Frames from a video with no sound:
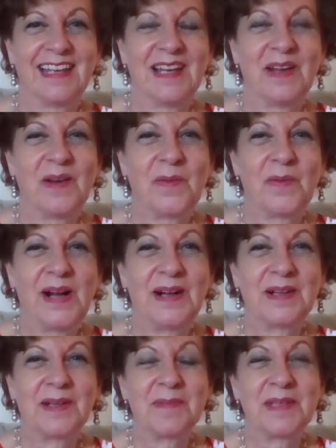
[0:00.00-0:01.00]

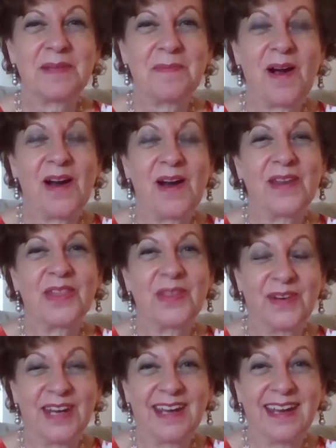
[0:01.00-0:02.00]
Welcome to part
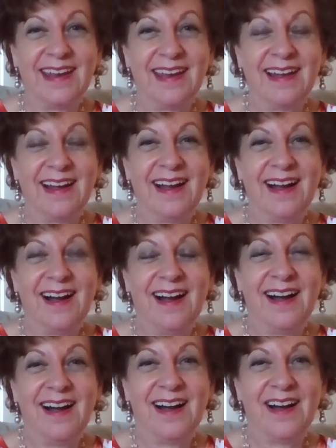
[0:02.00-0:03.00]
3
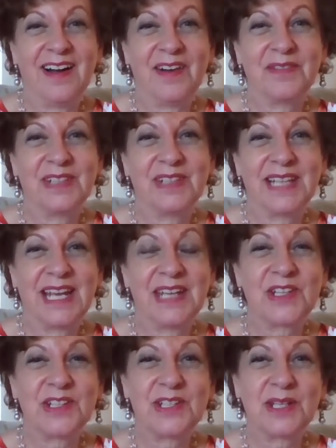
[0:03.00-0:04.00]
of
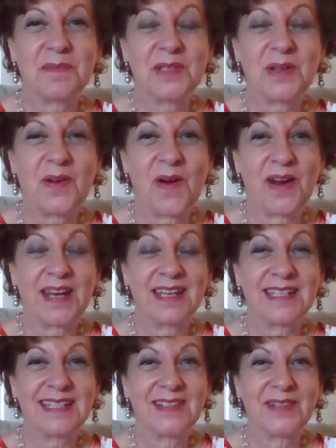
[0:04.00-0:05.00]
Relationships according
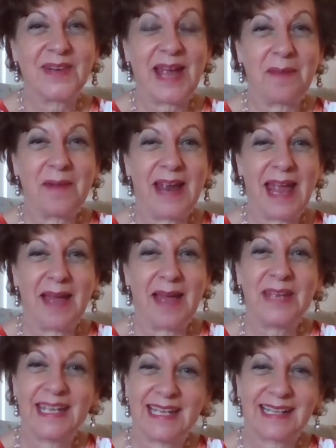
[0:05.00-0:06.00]
to Abraham
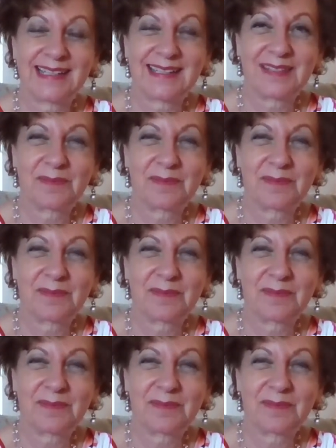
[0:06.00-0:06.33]
Hicks.